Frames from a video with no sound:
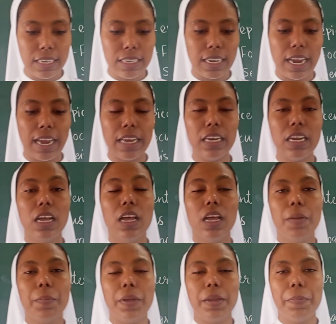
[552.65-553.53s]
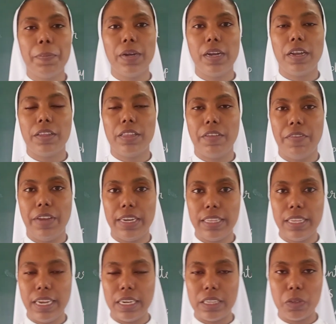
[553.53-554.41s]
and people,
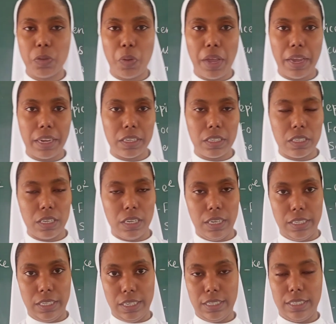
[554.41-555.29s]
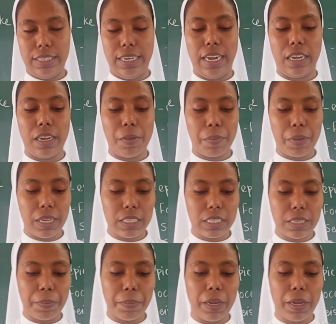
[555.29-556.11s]
when the earthquake it is taking place,